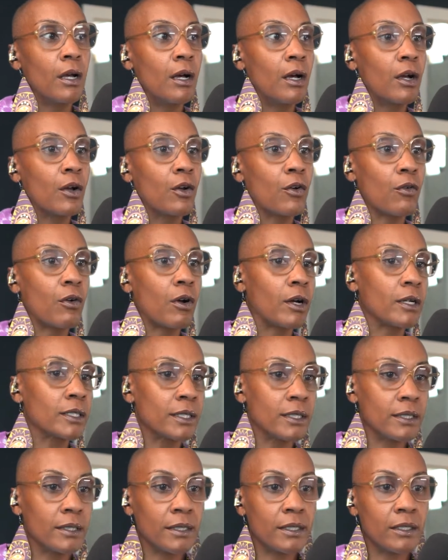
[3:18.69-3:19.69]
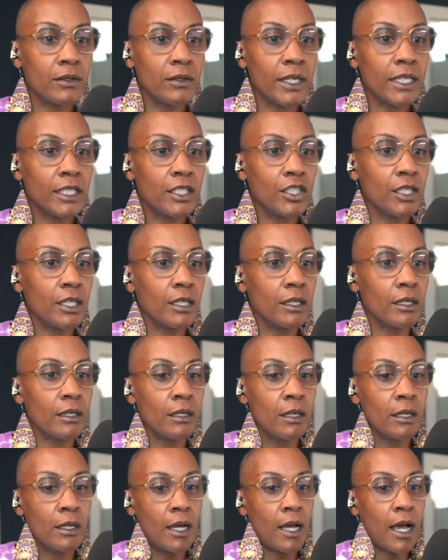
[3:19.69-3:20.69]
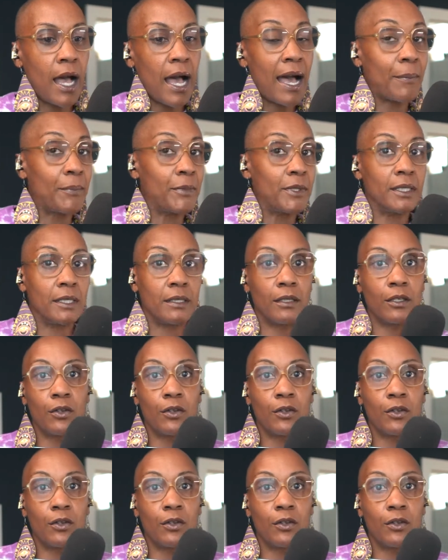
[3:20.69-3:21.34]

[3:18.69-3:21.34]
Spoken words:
across the steel edging opposite